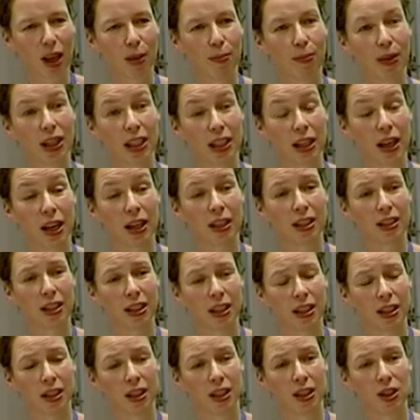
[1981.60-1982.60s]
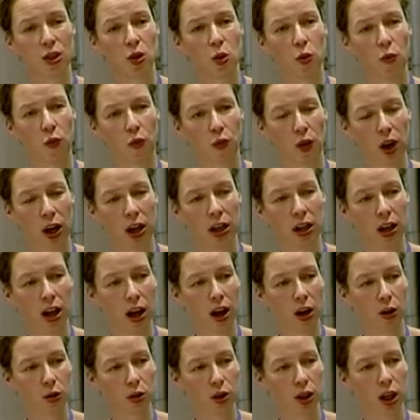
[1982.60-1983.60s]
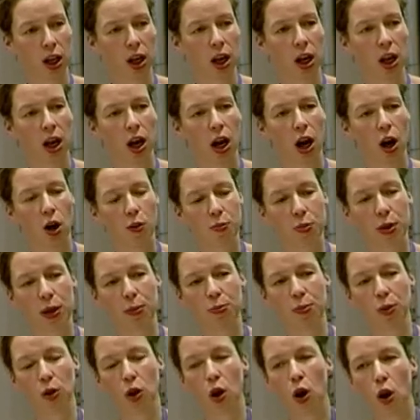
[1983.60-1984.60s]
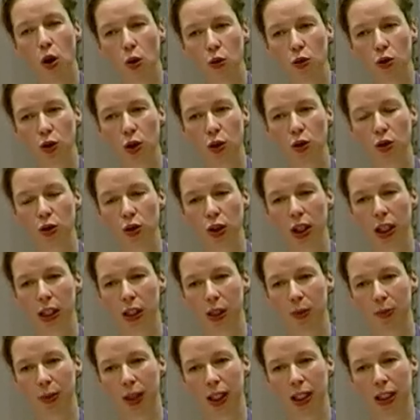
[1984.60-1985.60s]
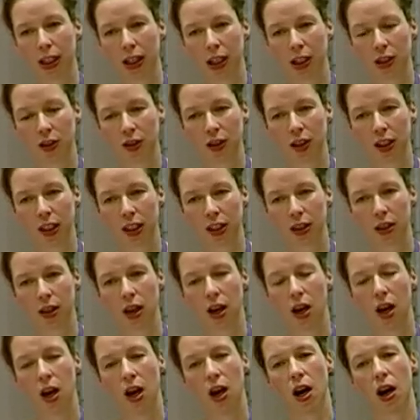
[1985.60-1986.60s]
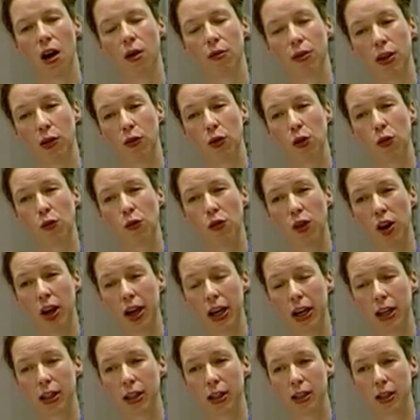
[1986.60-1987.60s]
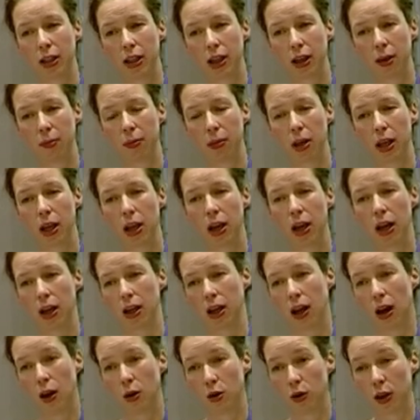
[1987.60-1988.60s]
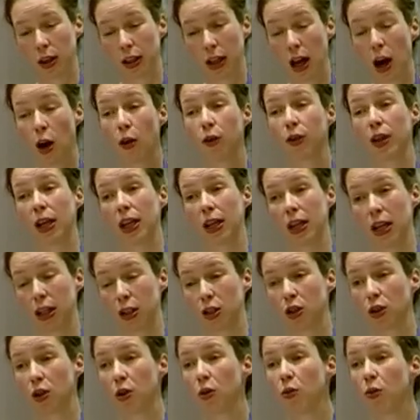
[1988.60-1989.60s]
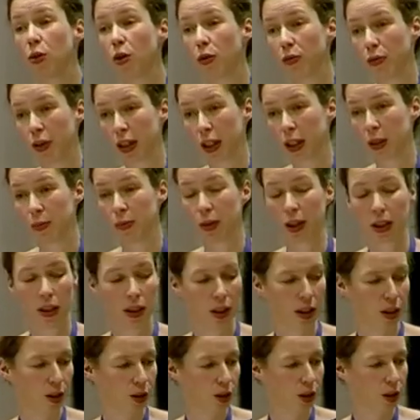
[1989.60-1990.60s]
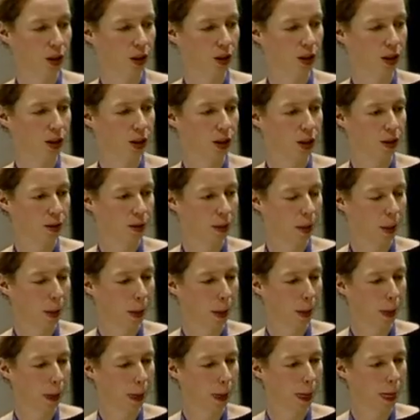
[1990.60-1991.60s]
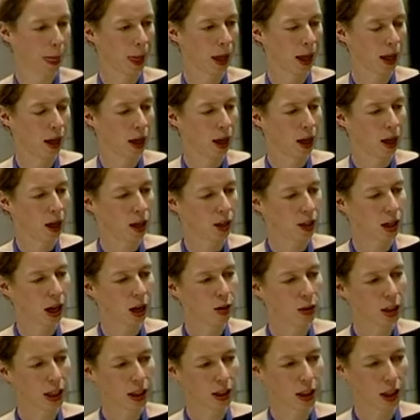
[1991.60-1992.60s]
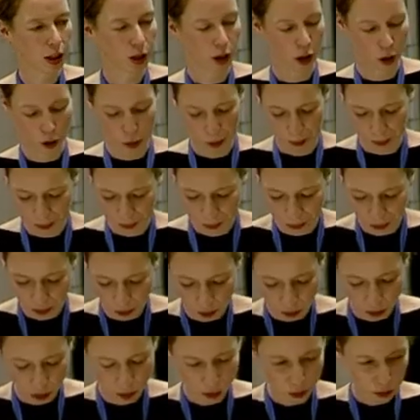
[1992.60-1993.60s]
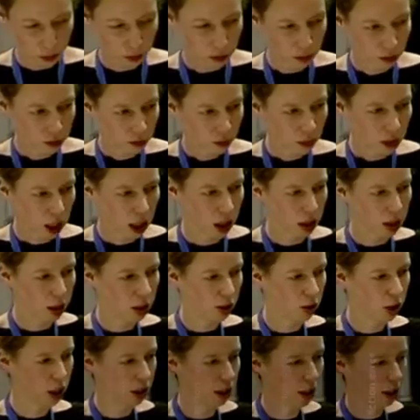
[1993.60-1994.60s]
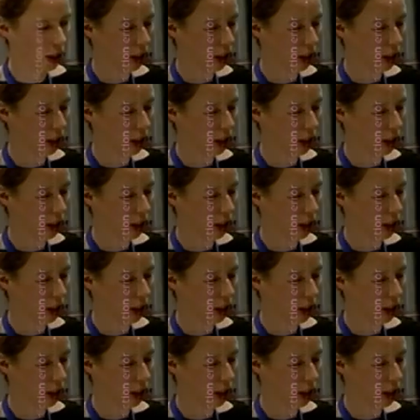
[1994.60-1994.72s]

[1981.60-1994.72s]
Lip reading: But the idea is to find out how people hold on to expectations, how they revise them, and how they let go of expectations. So how does that go? This is just an